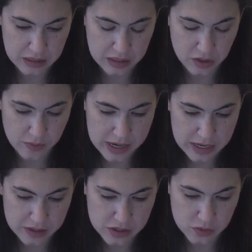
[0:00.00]

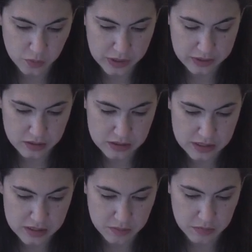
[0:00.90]
interacts with
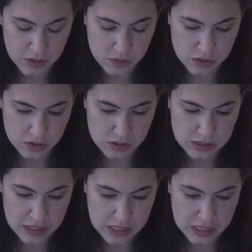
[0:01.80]
system users